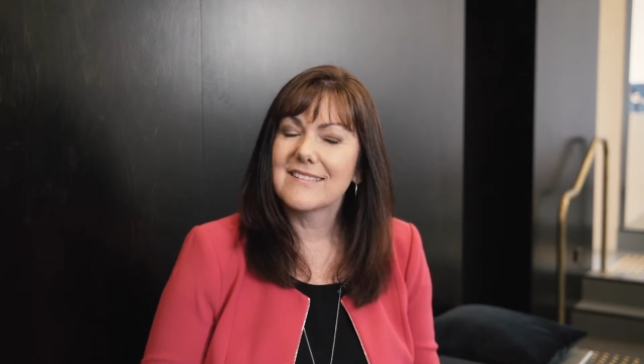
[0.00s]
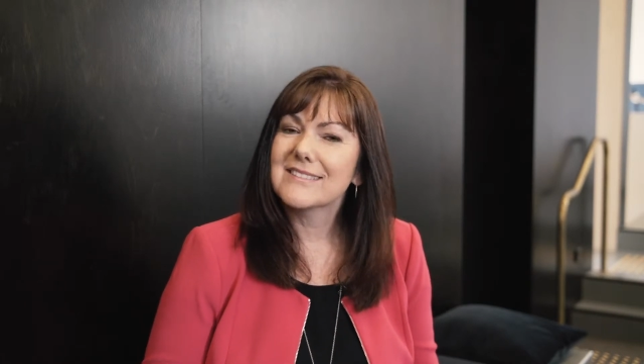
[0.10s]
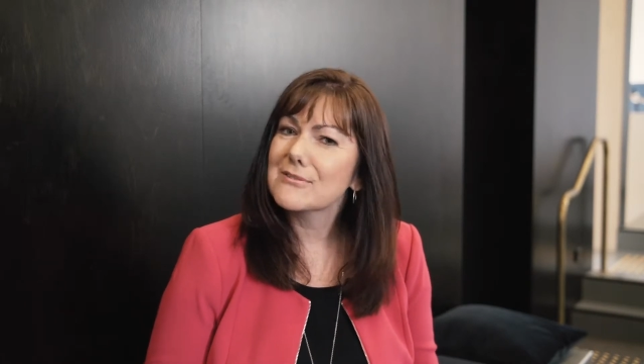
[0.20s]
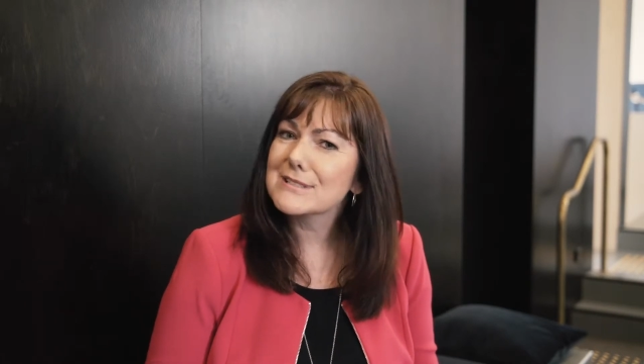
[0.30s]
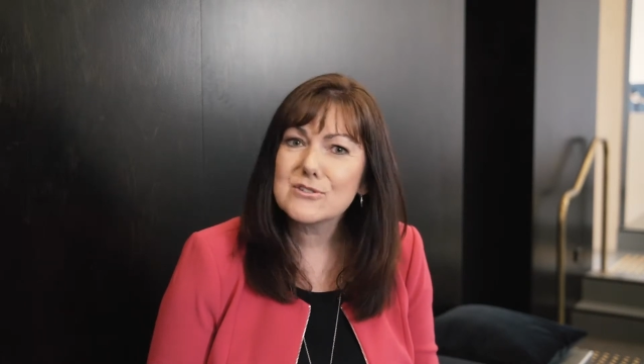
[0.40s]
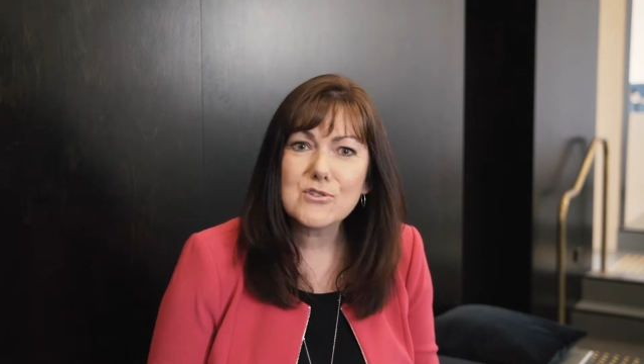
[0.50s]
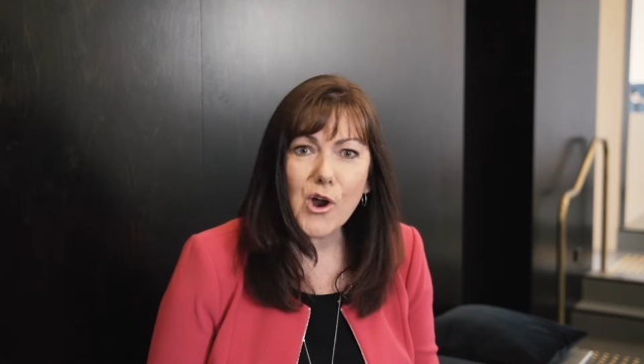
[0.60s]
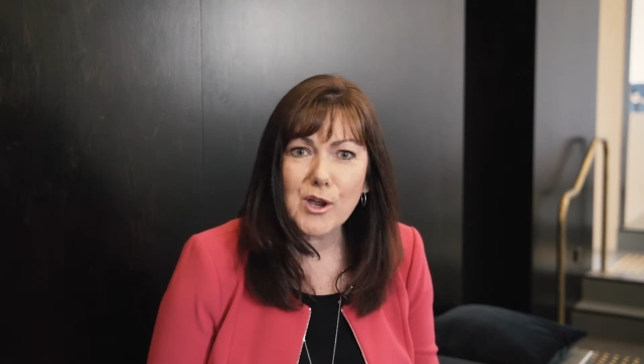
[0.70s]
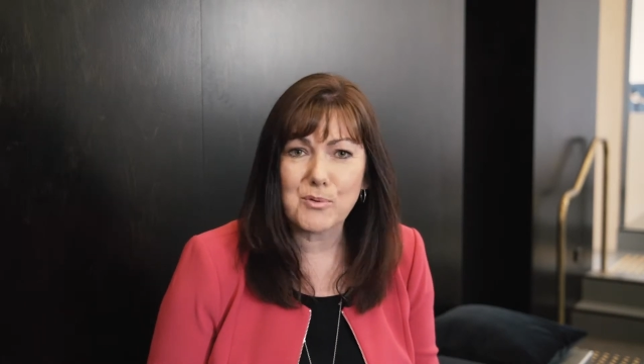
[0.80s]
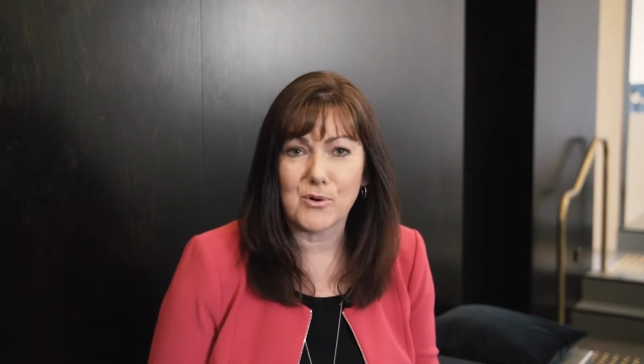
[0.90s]
There is
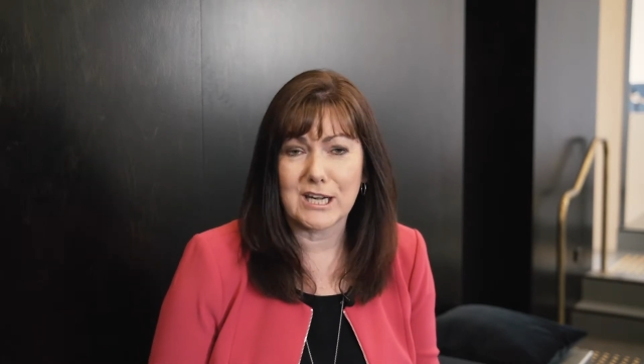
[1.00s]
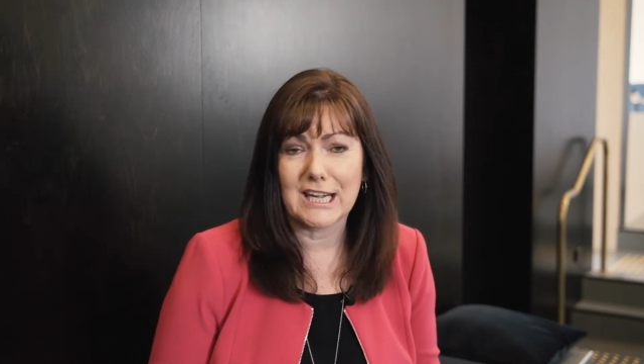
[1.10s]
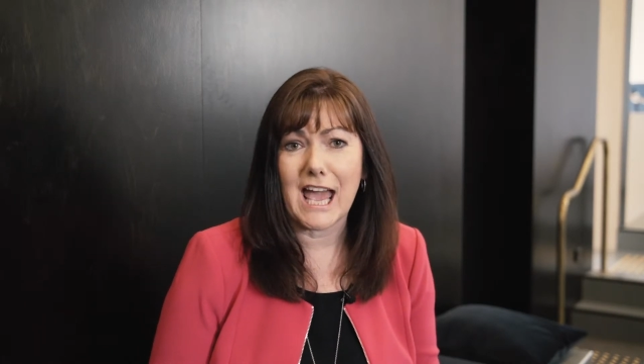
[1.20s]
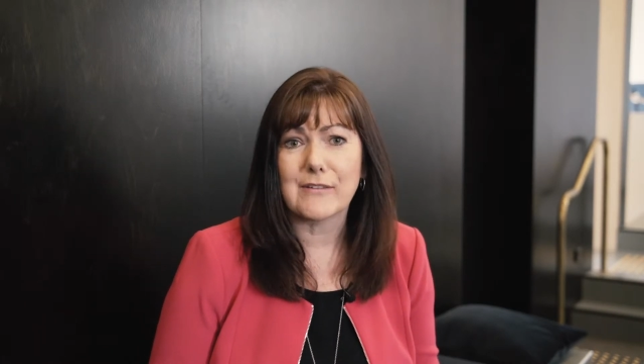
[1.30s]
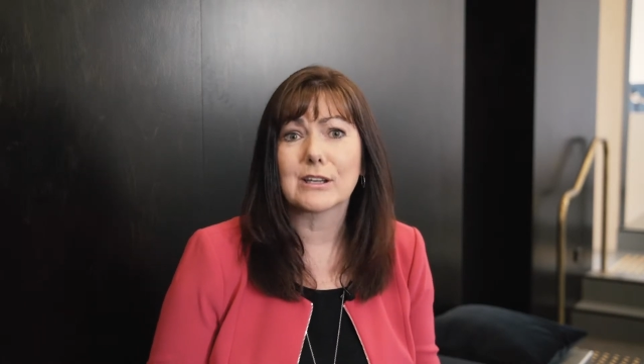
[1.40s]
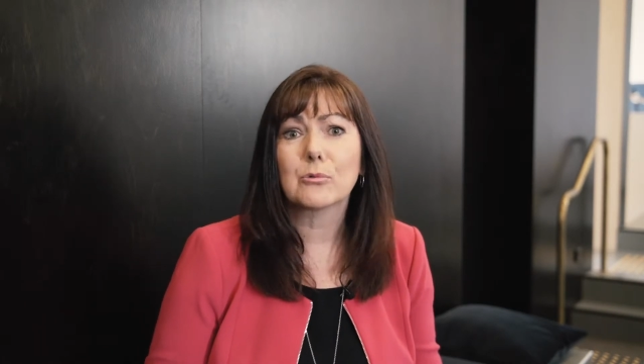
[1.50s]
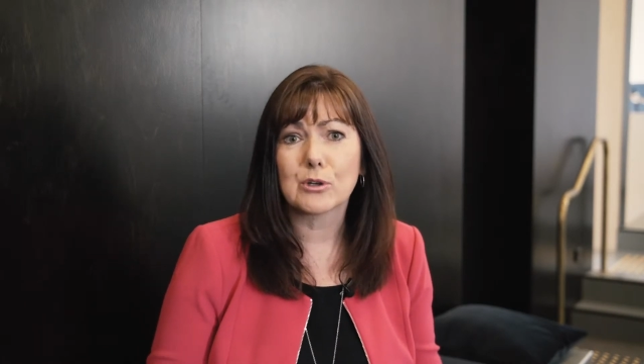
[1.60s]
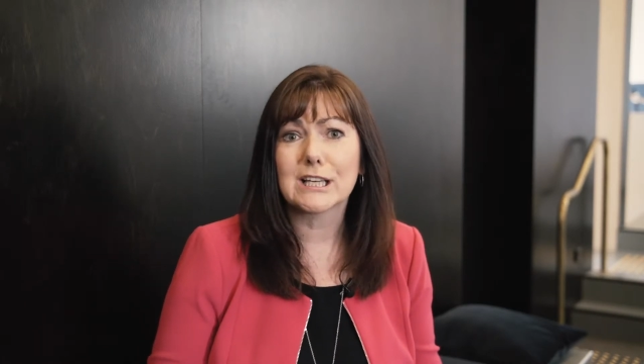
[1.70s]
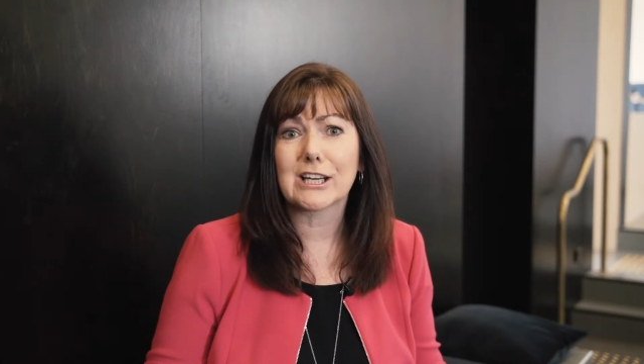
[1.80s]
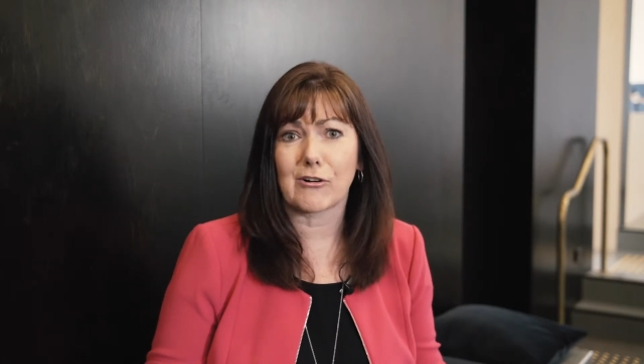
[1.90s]
no point in having
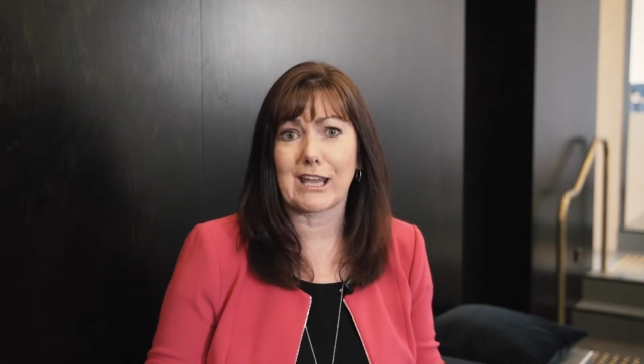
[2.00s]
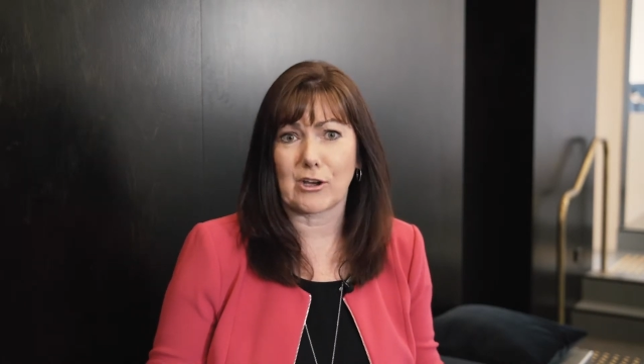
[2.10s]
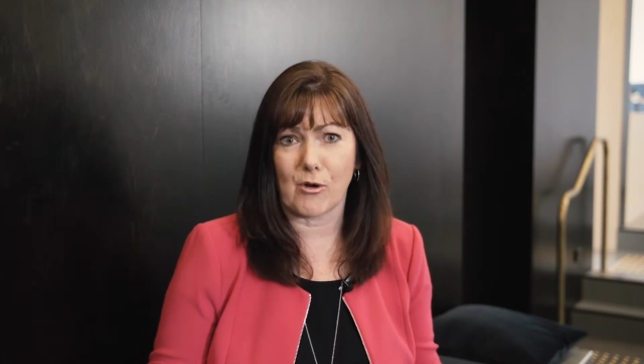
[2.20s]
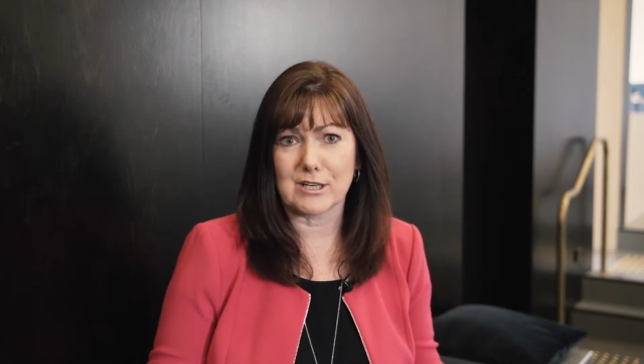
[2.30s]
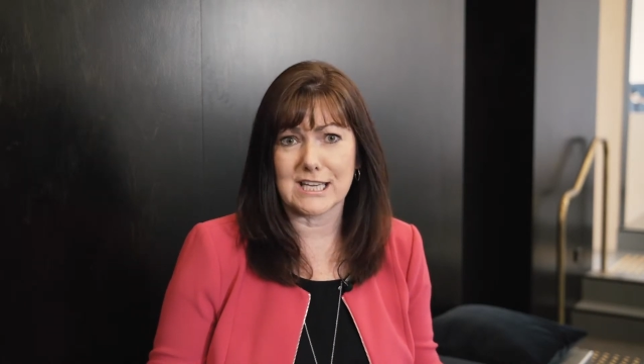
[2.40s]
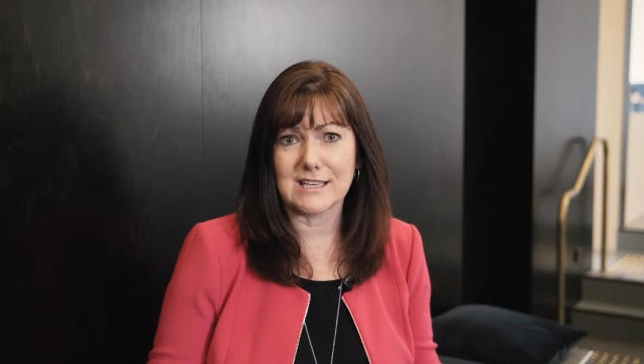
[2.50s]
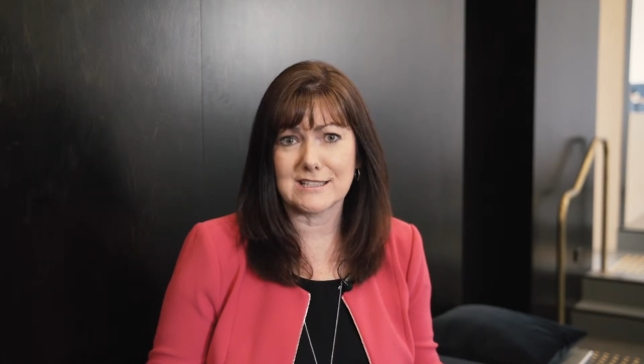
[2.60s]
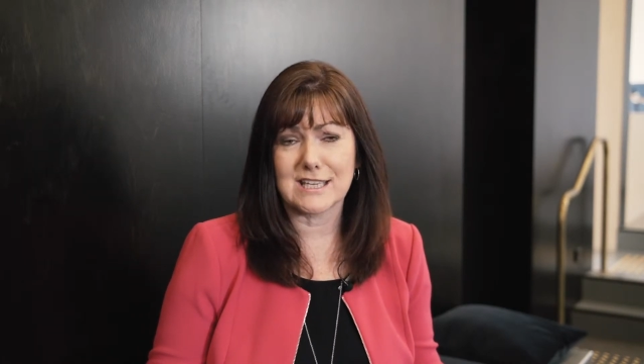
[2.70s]
really great content